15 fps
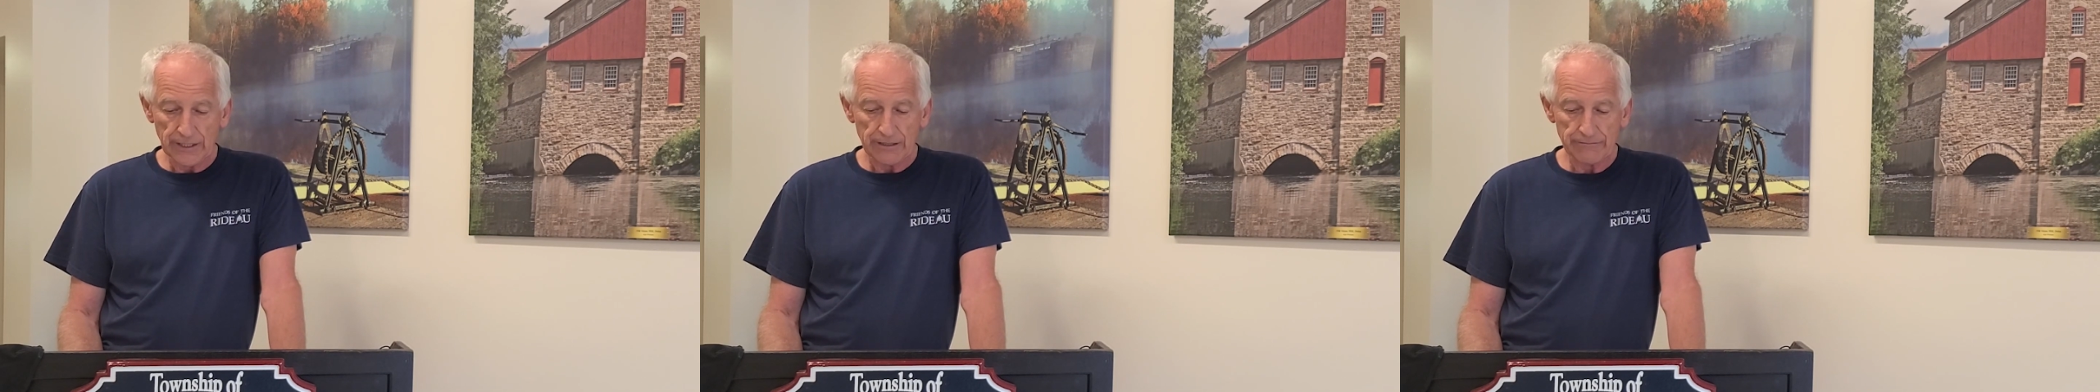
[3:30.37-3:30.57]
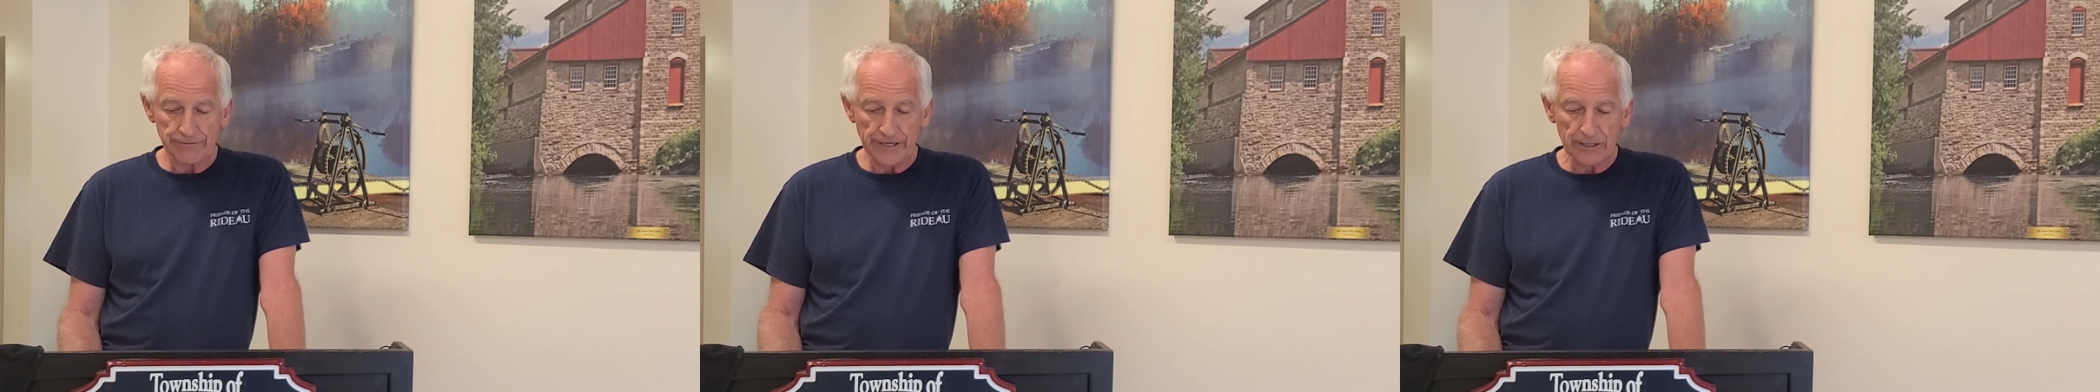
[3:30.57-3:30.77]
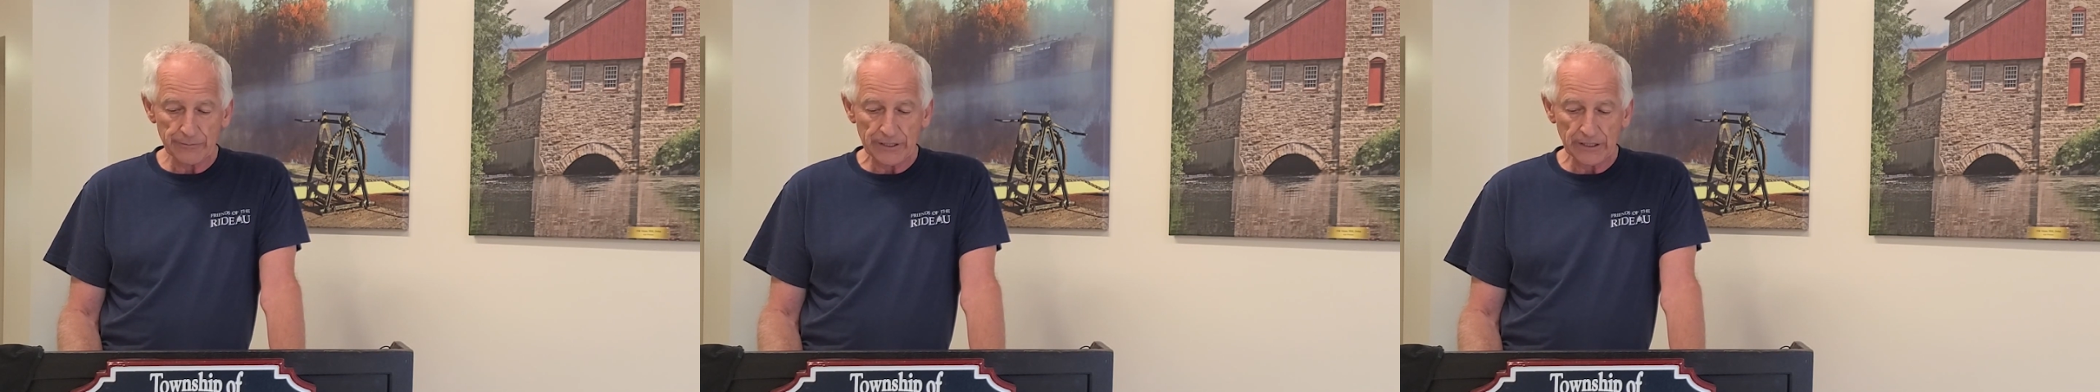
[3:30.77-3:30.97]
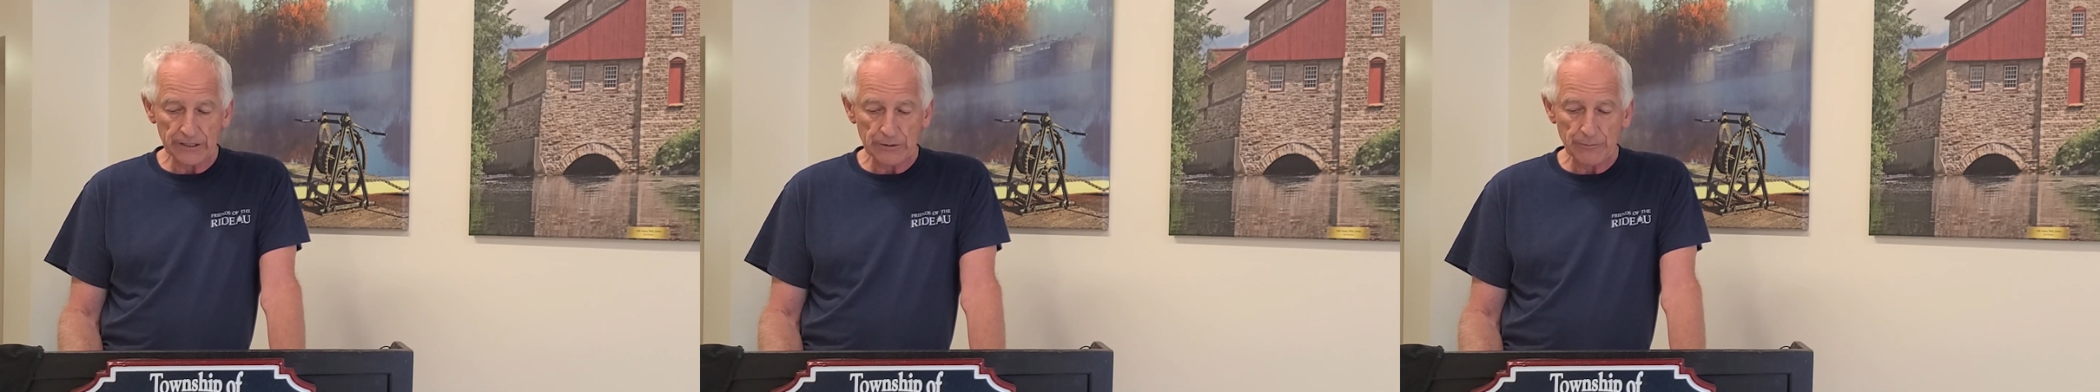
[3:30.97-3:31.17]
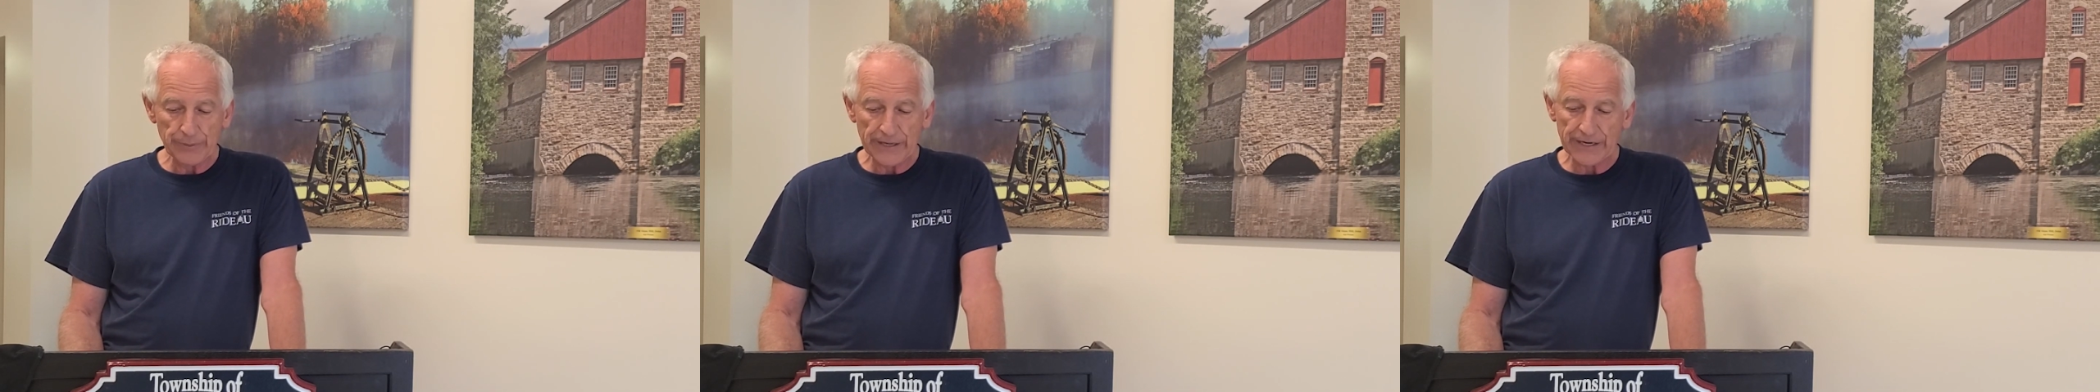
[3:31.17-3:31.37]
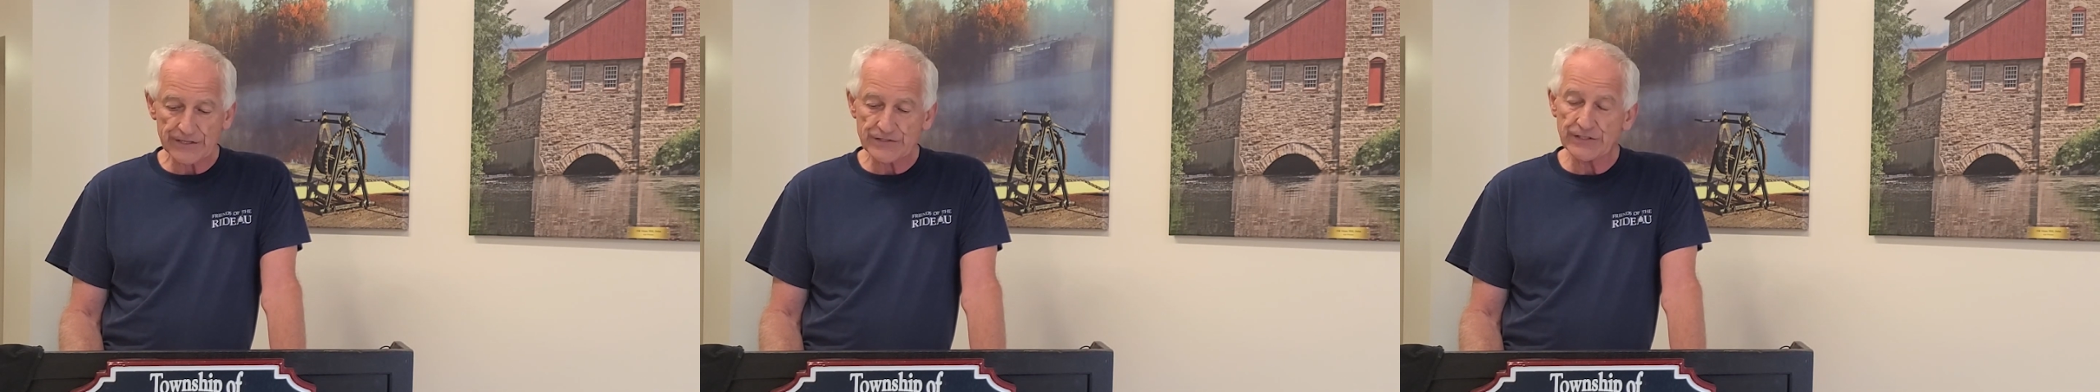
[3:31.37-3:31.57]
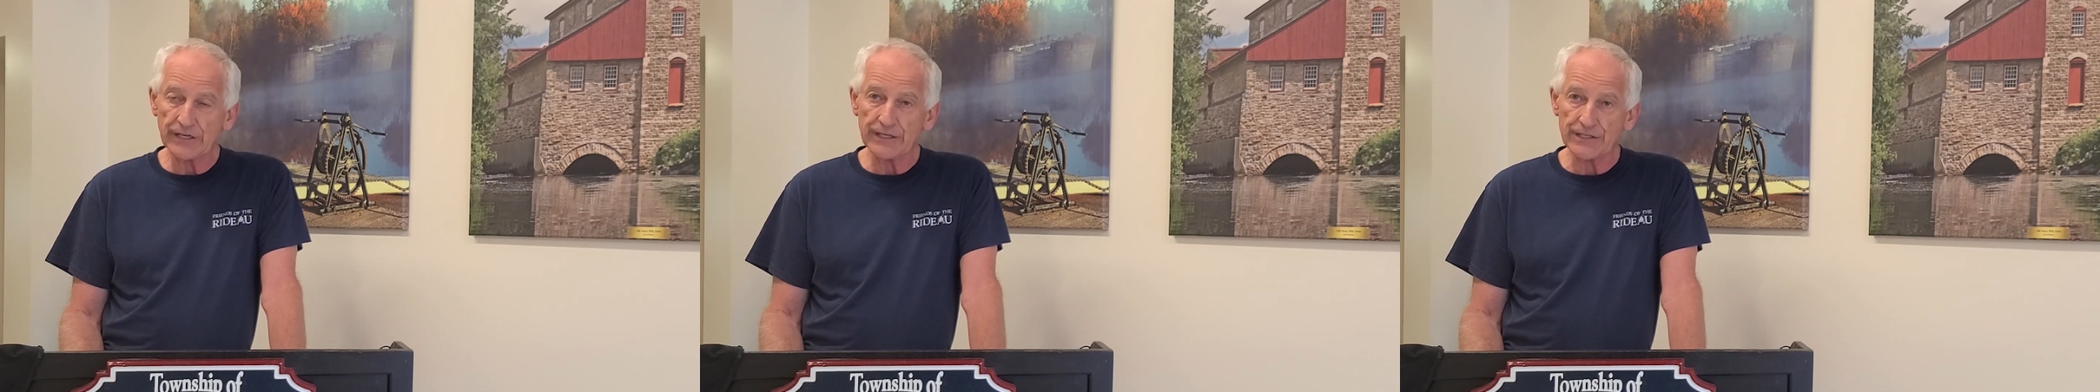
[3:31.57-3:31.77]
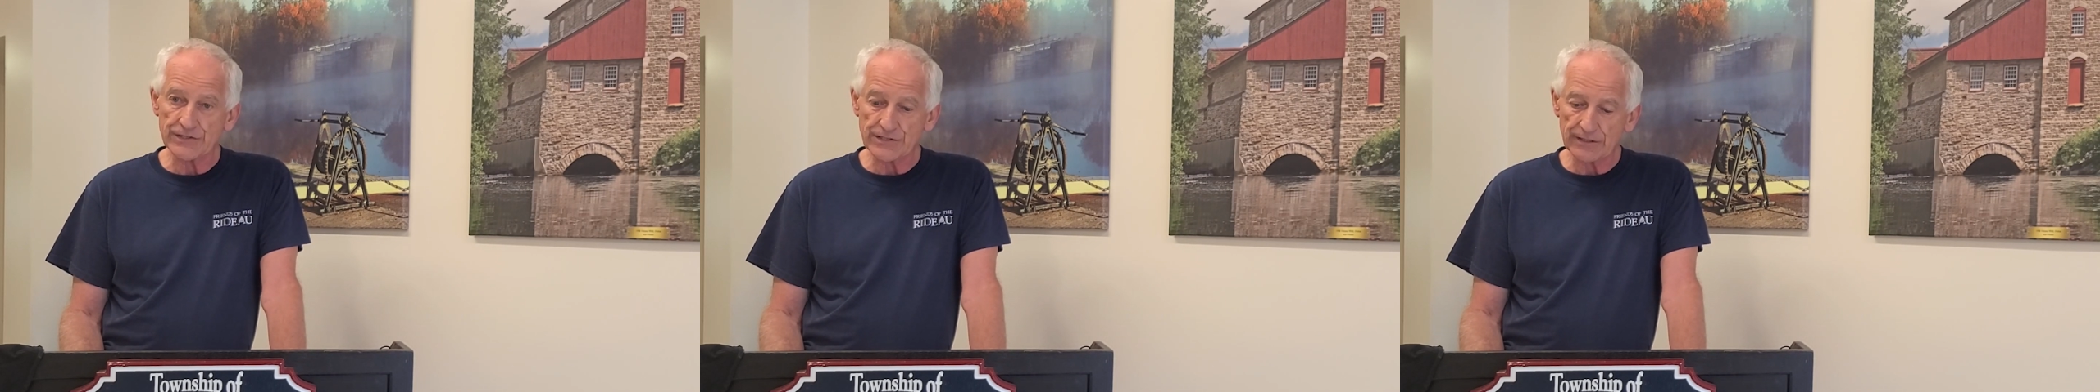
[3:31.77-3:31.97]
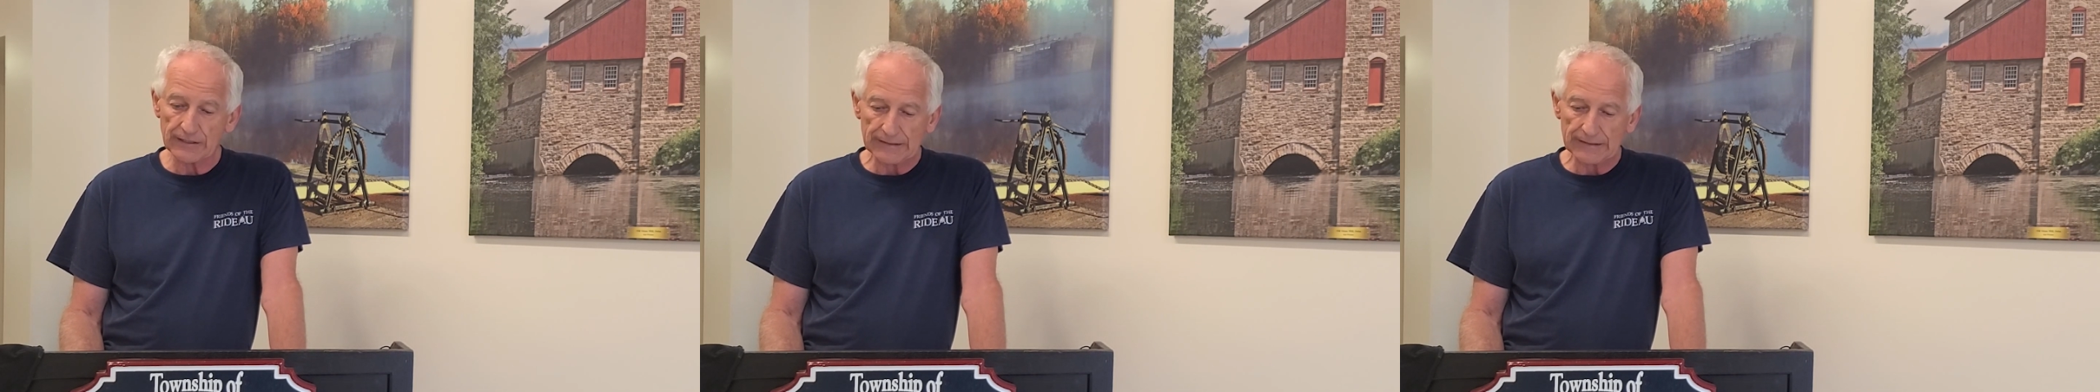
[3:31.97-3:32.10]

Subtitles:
Environmental impact studies,